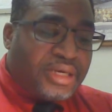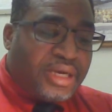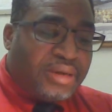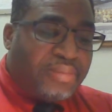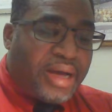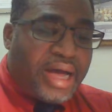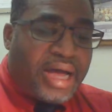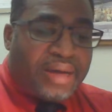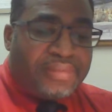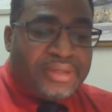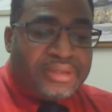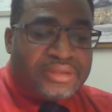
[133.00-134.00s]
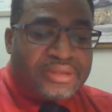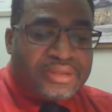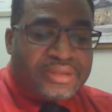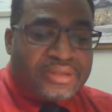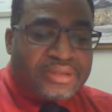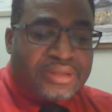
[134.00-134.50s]
My hobbies
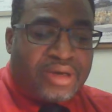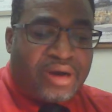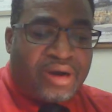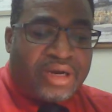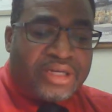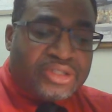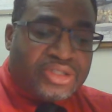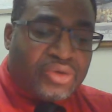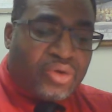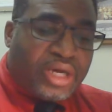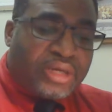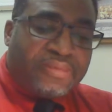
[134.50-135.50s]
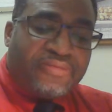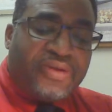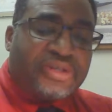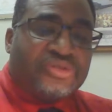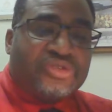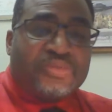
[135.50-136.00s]
are enjoying
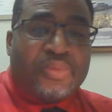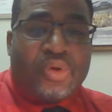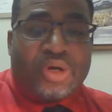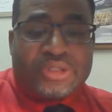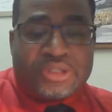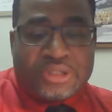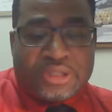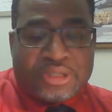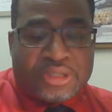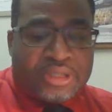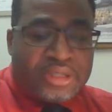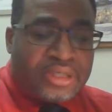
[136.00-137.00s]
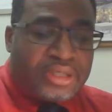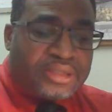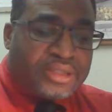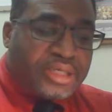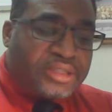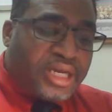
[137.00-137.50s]
professional sports
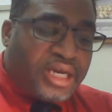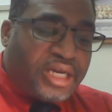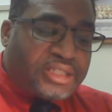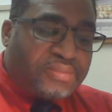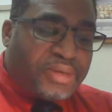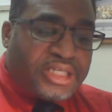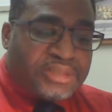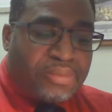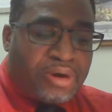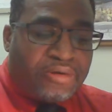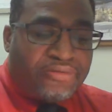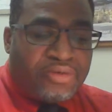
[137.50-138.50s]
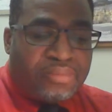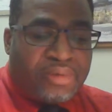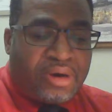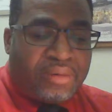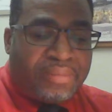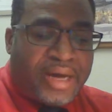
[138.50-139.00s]
such as baseball,
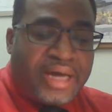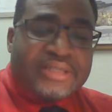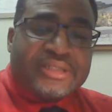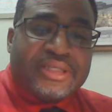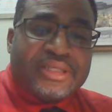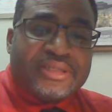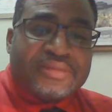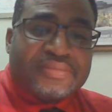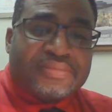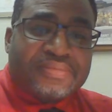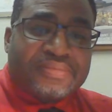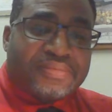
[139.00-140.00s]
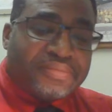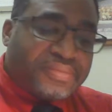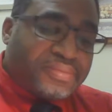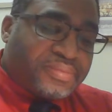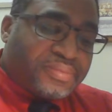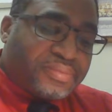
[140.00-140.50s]
football, boxing,
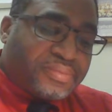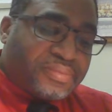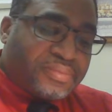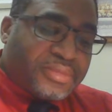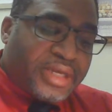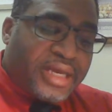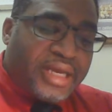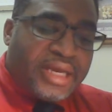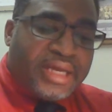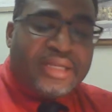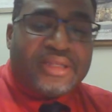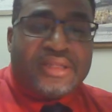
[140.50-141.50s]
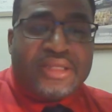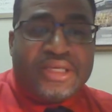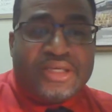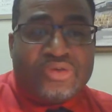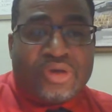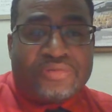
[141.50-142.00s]
and the
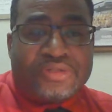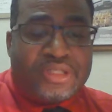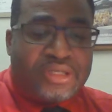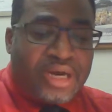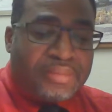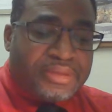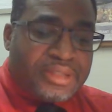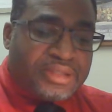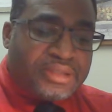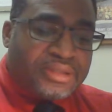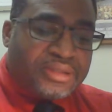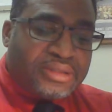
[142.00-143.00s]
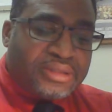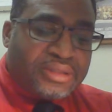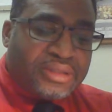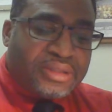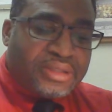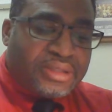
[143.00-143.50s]
UFC competitions.
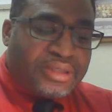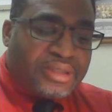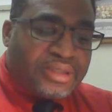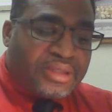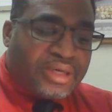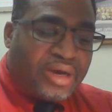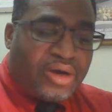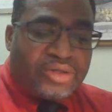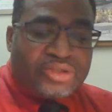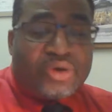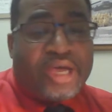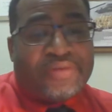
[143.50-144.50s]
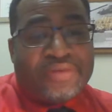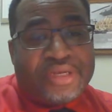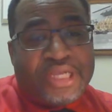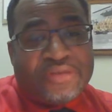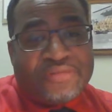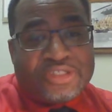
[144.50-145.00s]
I also have a
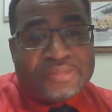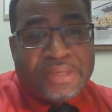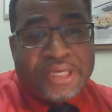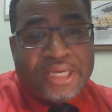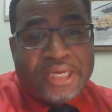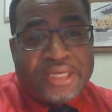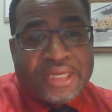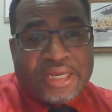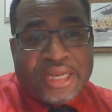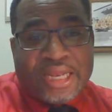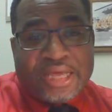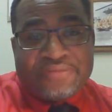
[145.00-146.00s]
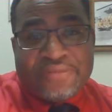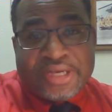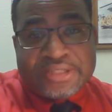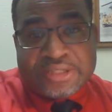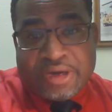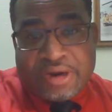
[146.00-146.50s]
need for speed and I like
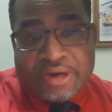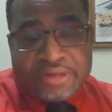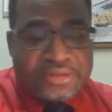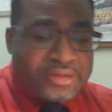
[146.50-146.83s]
fancy cars.